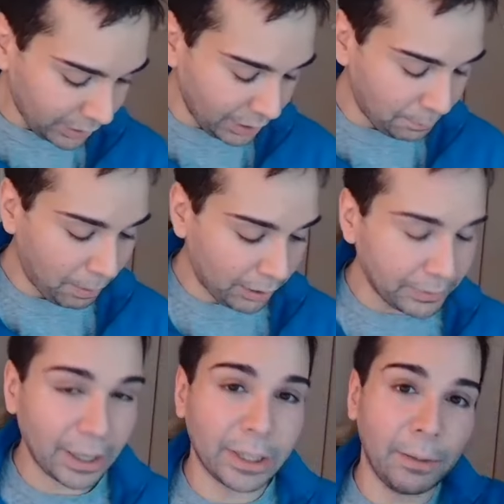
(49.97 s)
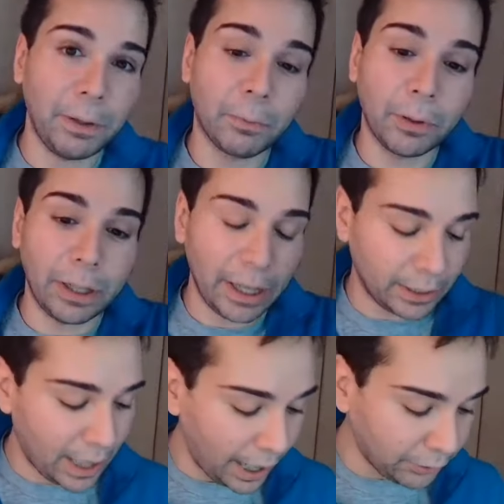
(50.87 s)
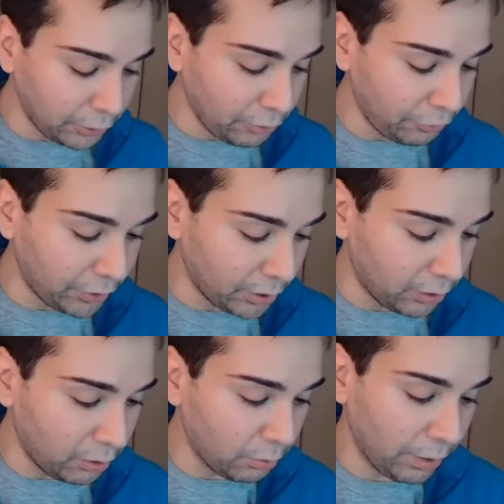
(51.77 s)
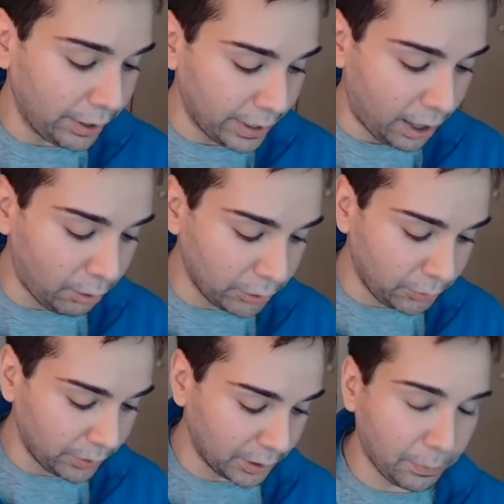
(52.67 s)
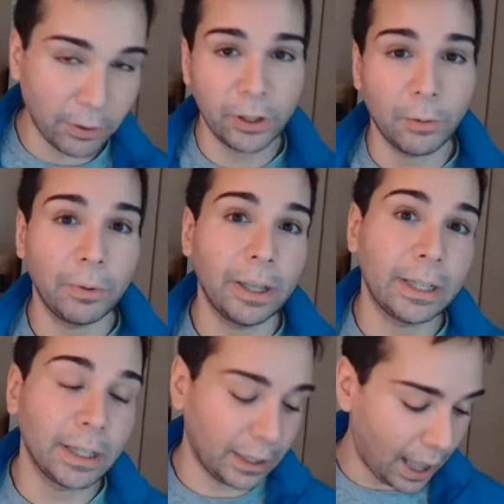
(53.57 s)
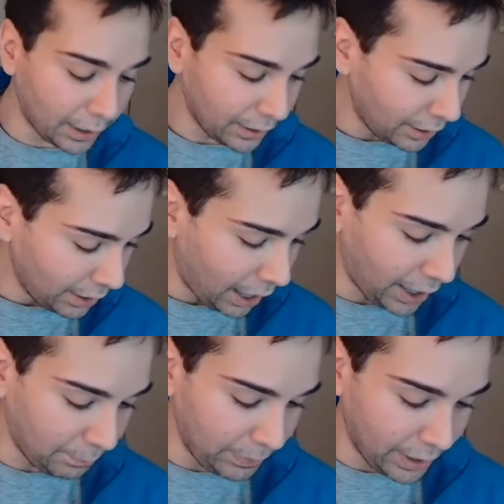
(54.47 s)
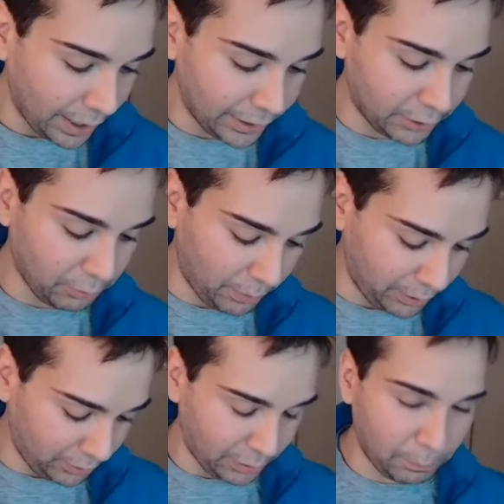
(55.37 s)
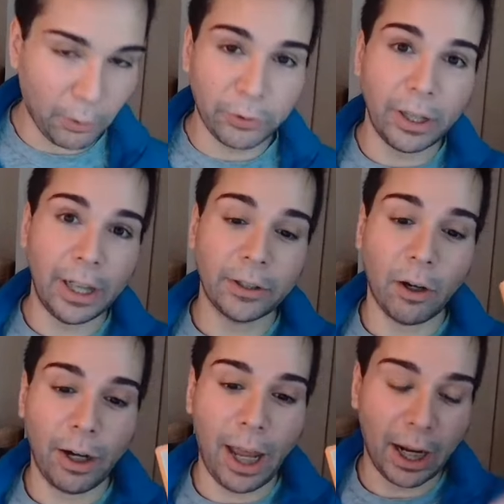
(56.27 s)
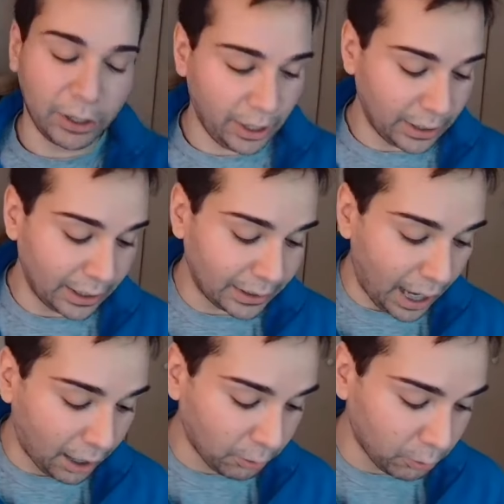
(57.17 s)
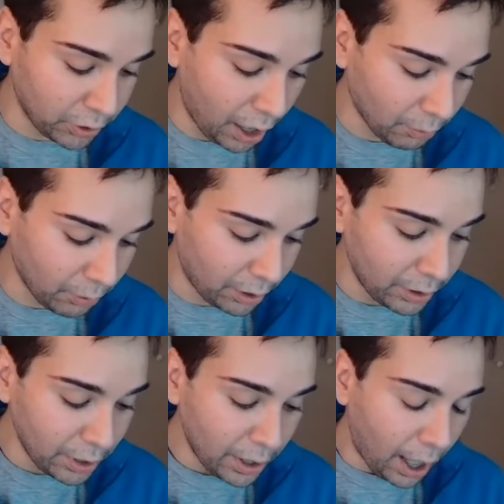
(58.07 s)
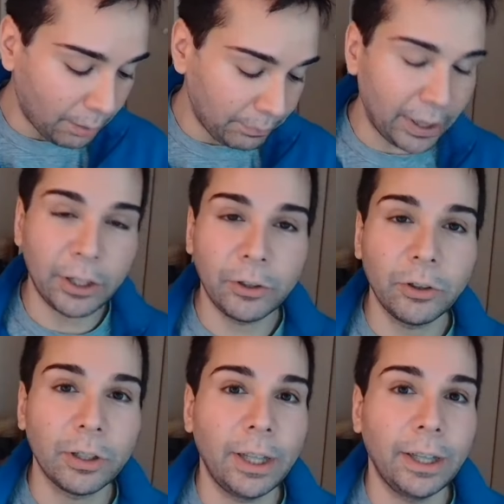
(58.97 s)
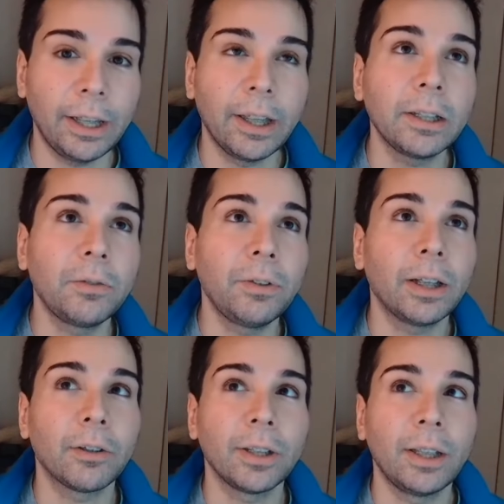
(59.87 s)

And bottom deck's going to be release. I do feel right now you and this person are releasing a lot. I am being guided to remind you that both of these are actually in the sacral chakra. It's interesting. It does feel like there's a